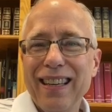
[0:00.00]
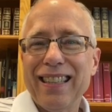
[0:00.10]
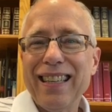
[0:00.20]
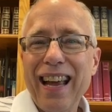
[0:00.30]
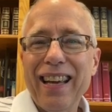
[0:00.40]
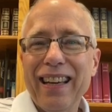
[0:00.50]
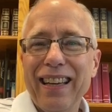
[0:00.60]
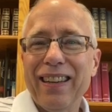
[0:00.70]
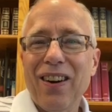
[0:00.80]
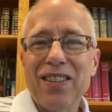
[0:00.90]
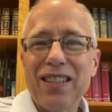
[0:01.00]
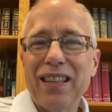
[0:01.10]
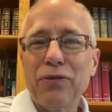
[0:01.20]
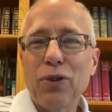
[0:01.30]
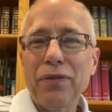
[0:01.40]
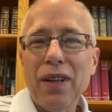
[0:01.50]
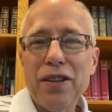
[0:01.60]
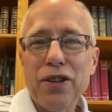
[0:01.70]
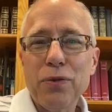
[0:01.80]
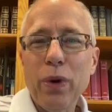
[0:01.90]
Today in our study of
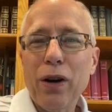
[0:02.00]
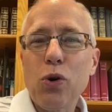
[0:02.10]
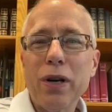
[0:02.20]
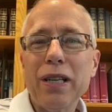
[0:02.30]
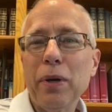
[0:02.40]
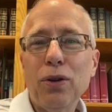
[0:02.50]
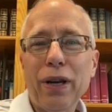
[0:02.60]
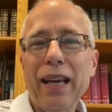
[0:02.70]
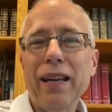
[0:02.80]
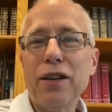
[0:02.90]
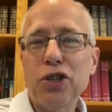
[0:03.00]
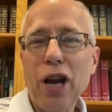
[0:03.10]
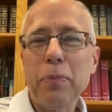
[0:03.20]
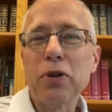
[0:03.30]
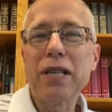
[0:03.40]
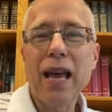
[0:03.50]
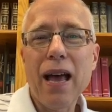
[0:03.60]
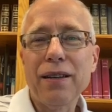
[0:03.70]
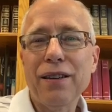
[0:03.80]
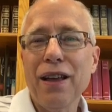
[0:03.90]
Revelation, we are going to be looking at chapter
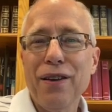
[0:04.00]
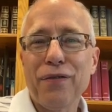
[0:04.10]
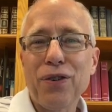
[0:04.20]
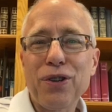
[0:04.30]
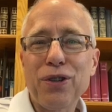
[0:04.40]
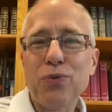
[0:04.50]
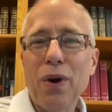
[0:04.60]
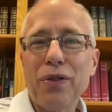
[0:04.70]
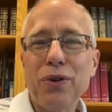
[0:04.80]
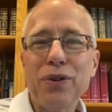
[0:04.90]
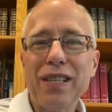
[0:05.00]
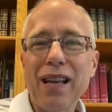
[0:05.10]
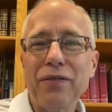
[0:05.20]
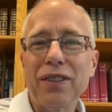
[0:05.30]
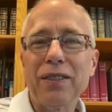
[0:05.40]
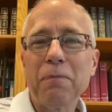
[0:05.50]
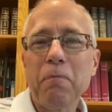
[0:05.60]
10, verses 1 through 7.